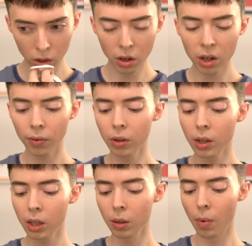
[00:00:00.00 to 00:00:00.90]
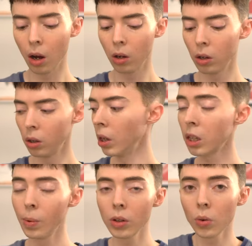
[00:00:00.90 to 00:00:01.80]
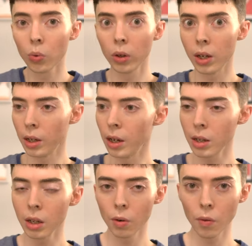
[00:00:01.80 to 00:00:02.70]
you can definitely smell, it smells really nice, like